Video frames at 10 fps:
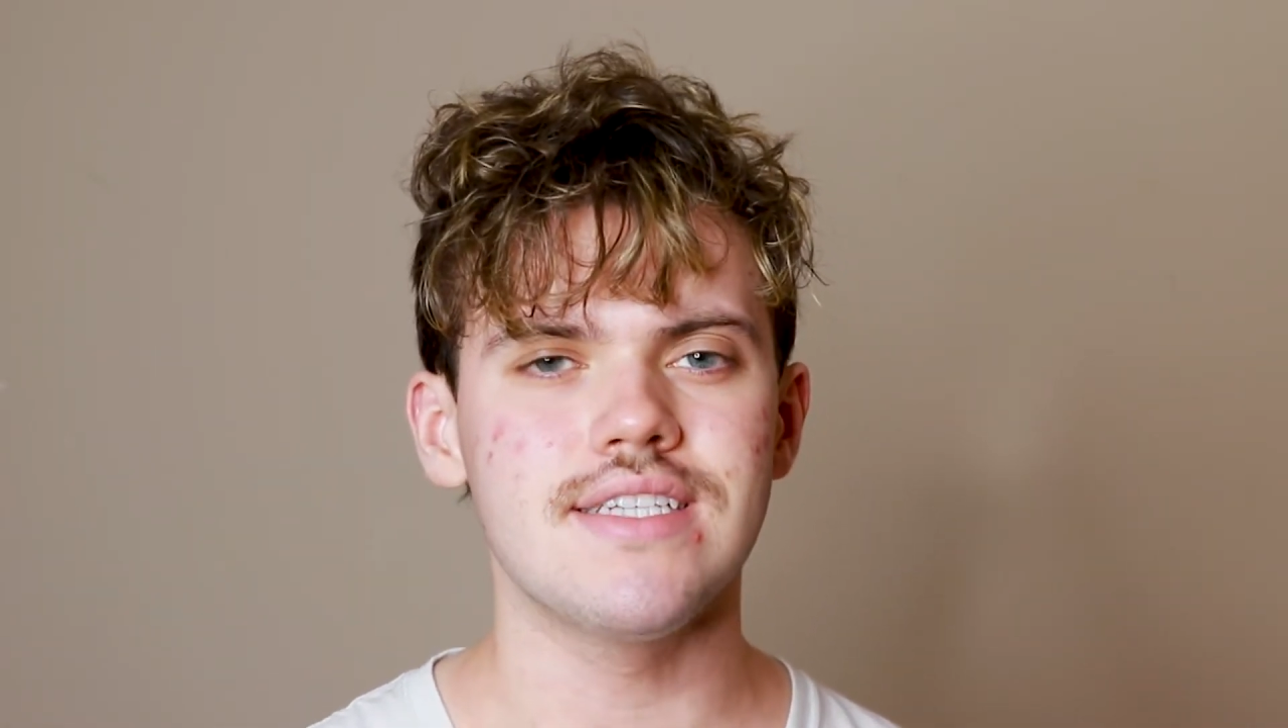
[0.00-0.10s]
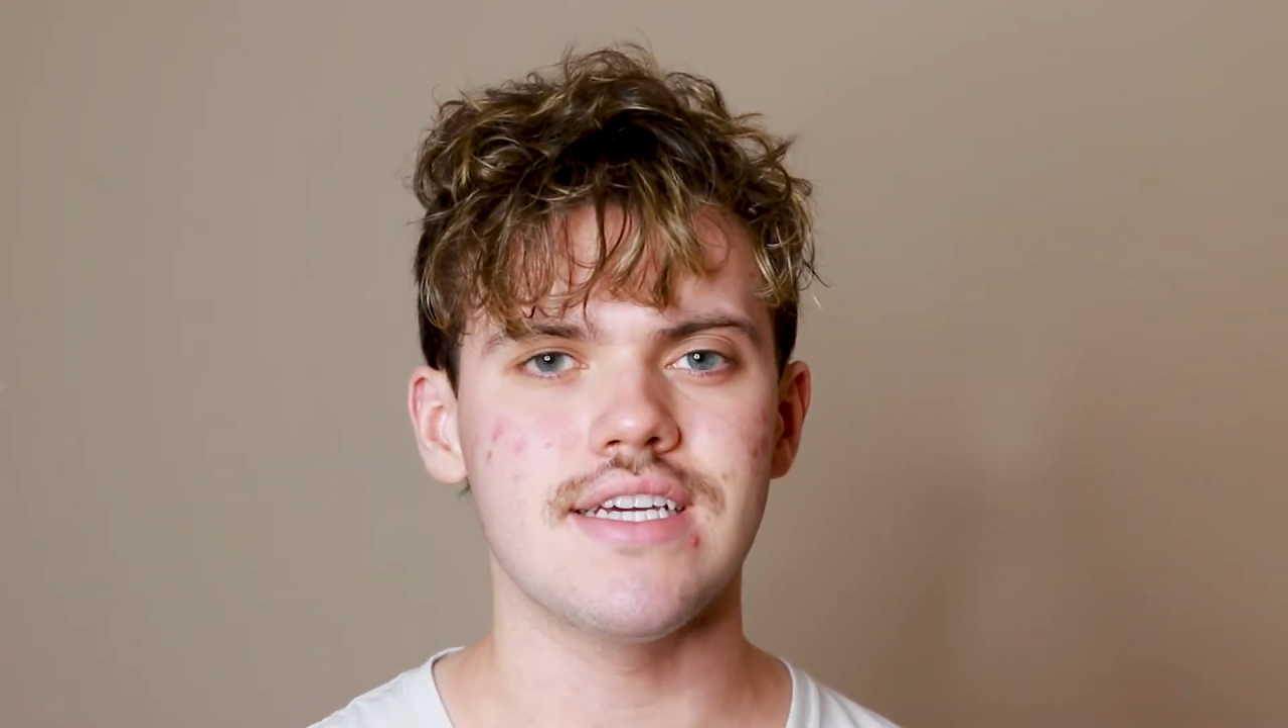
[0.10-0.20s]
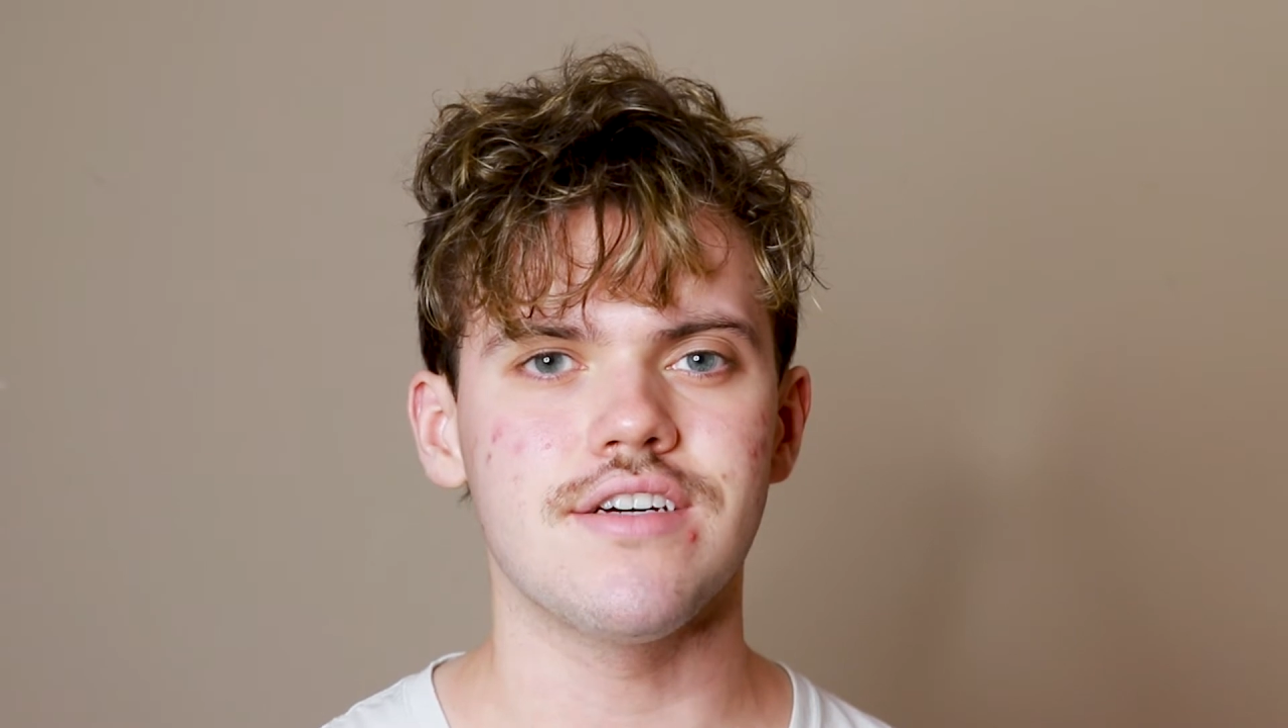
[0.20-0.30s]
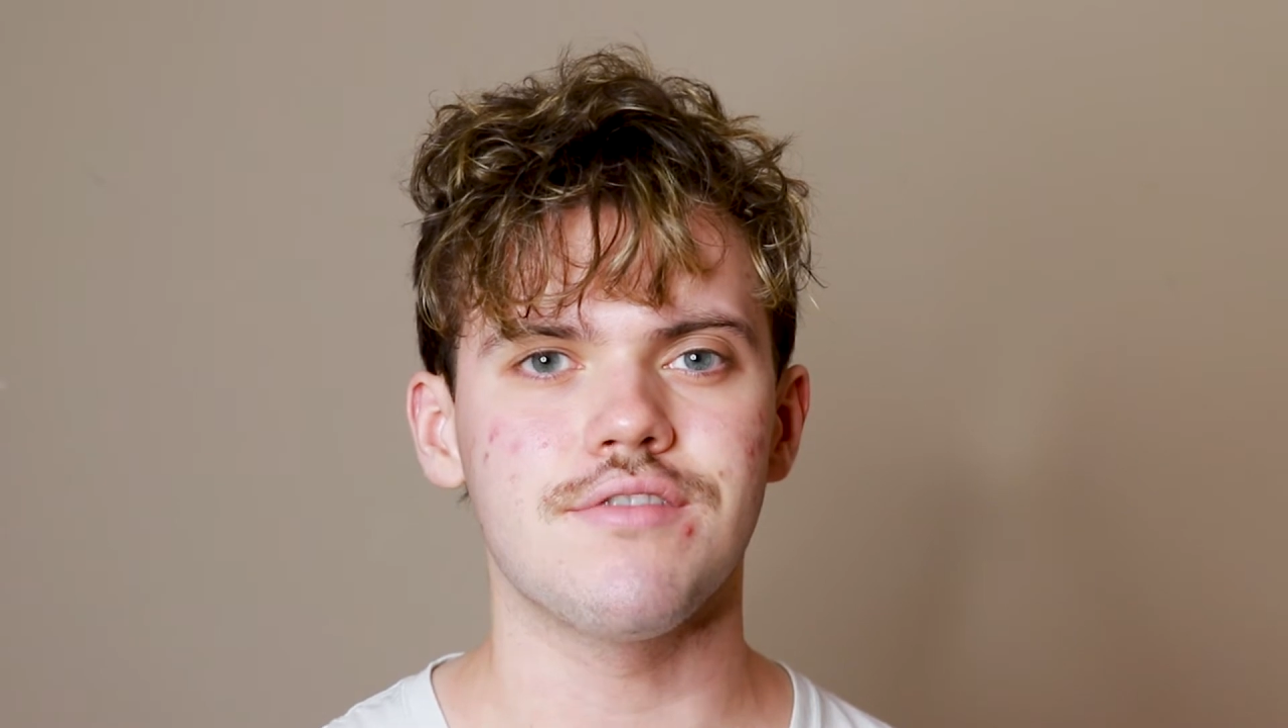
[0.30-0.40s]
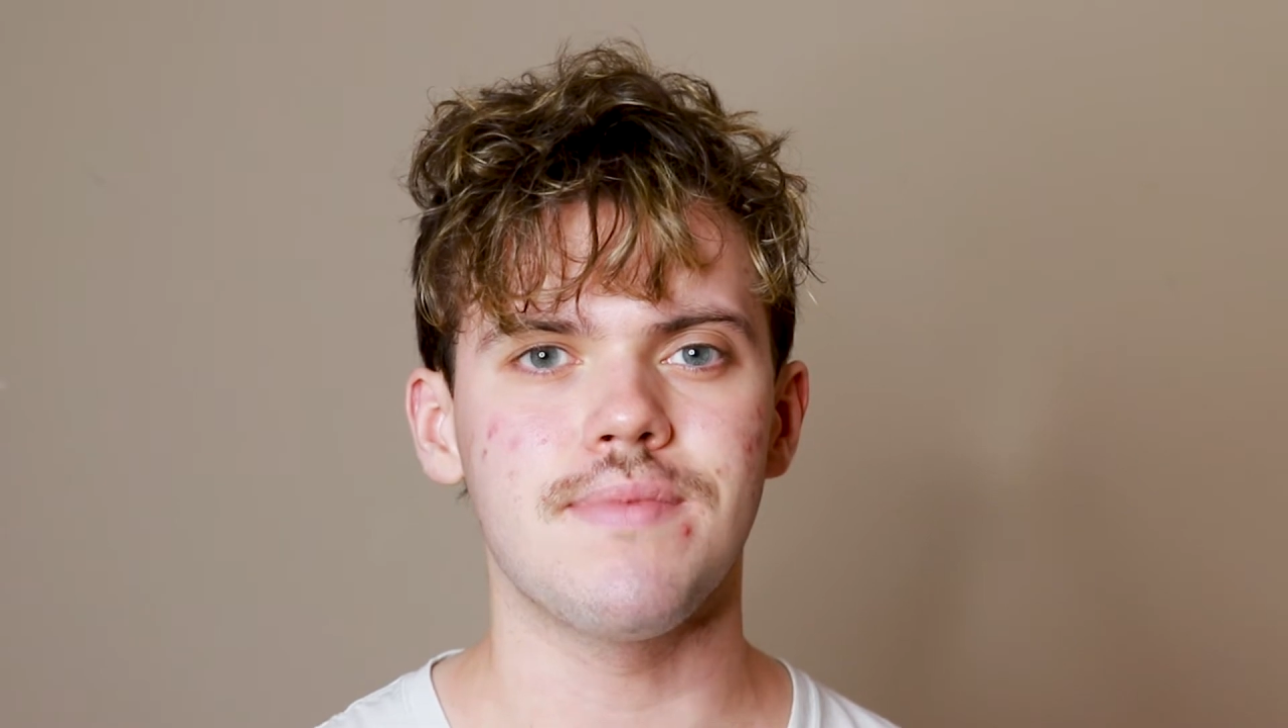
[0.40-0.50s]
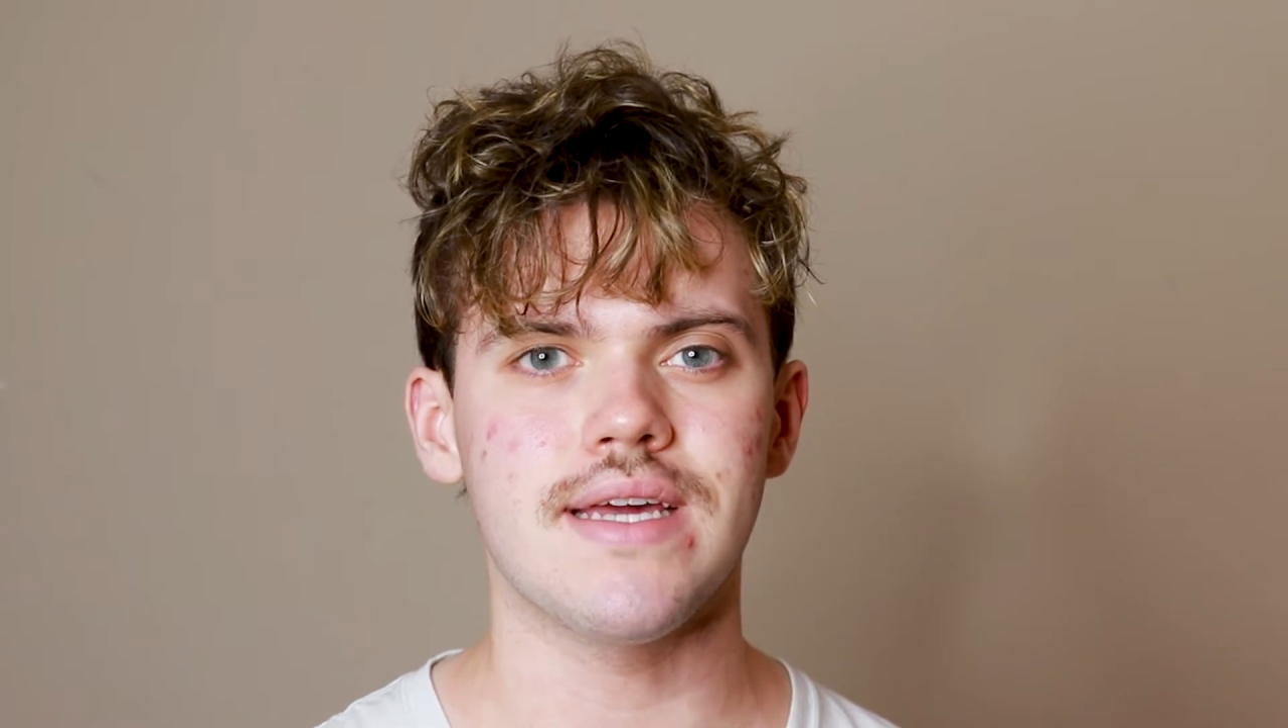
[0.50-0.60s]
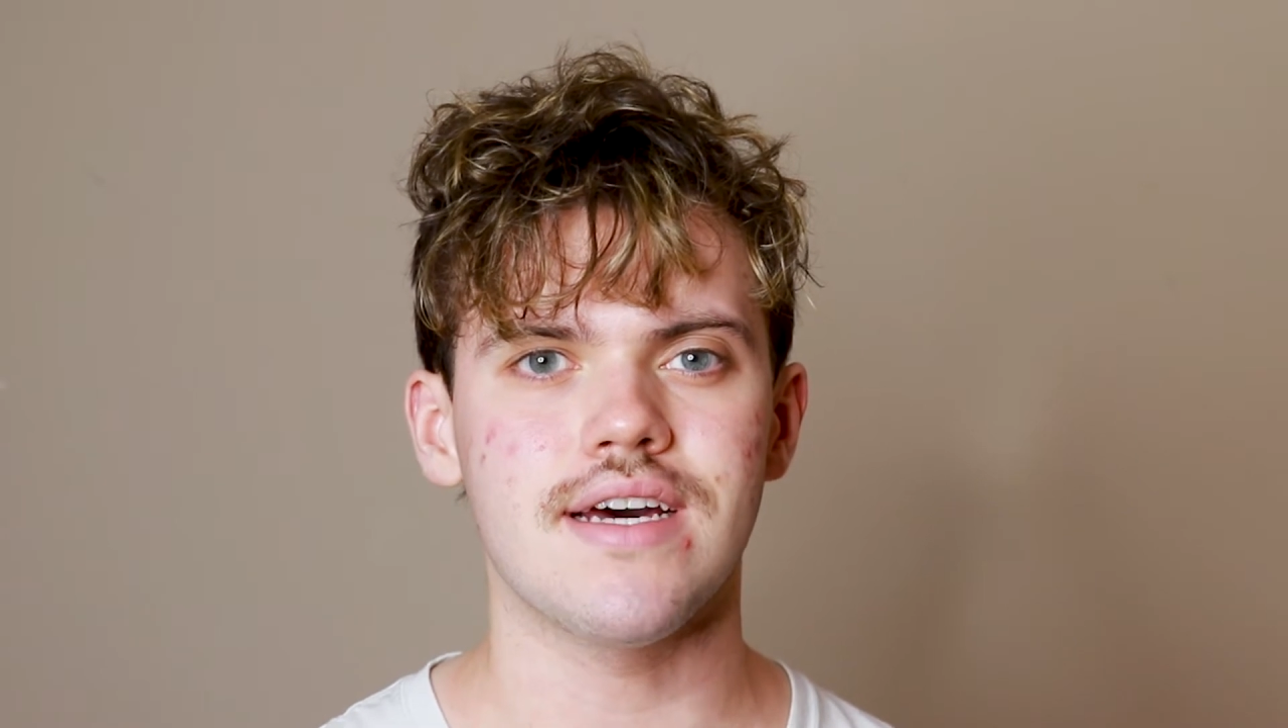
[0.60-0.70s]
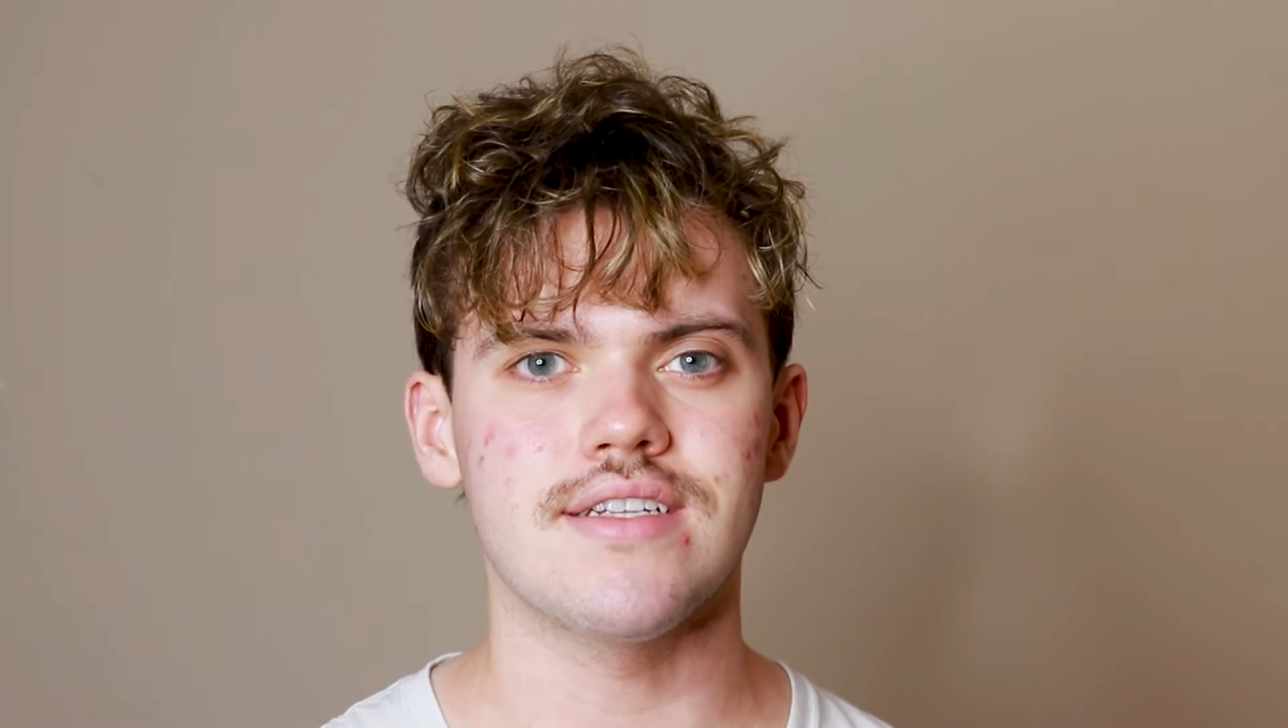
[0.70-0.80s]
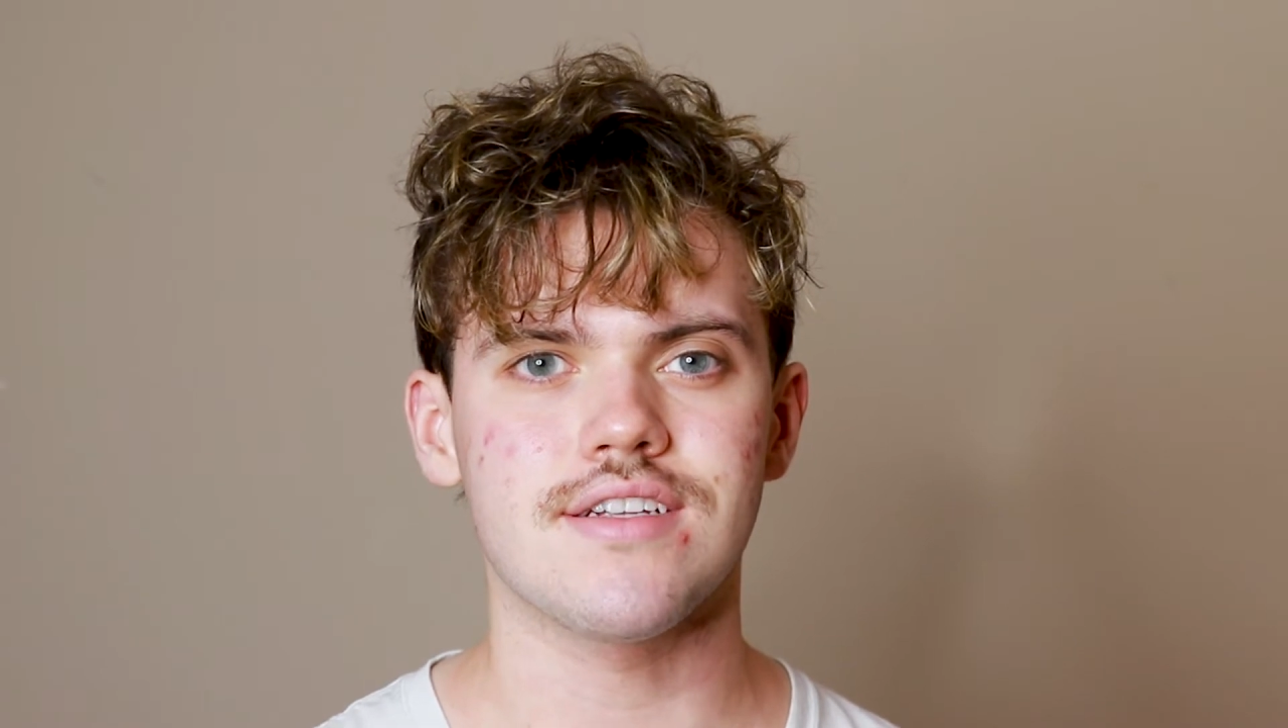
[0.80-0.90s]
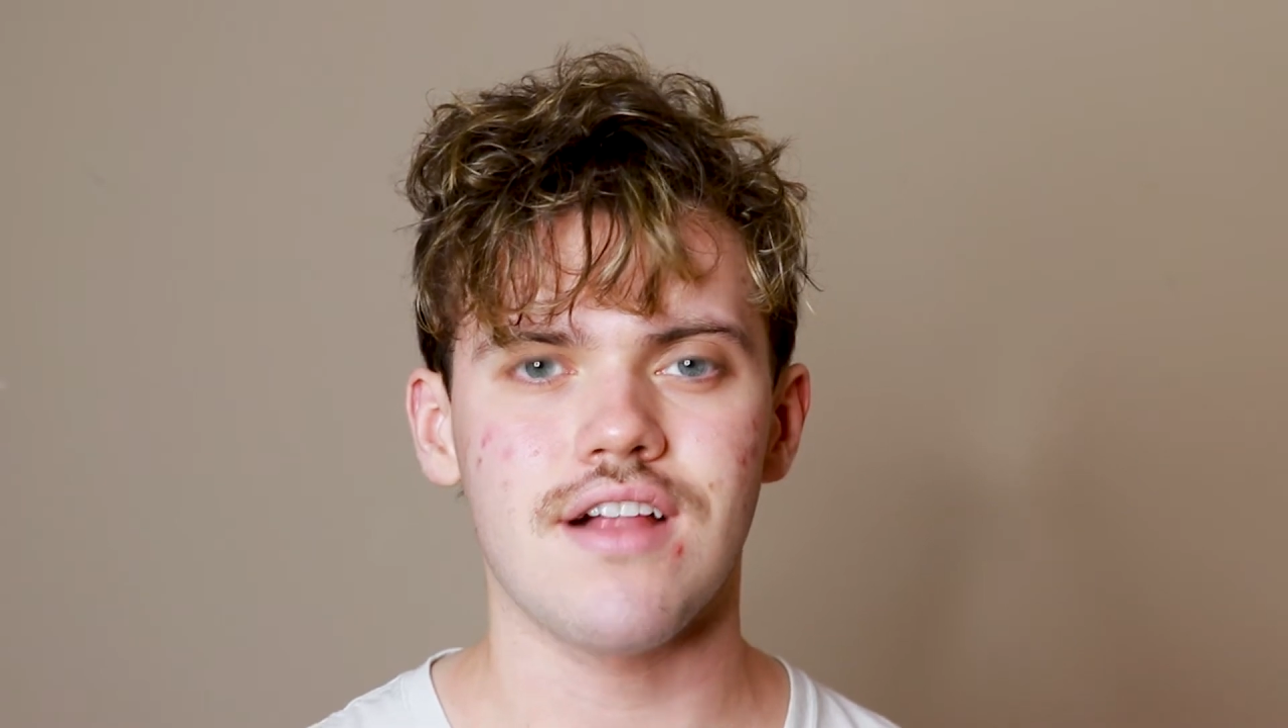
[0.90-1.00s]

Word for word: deal because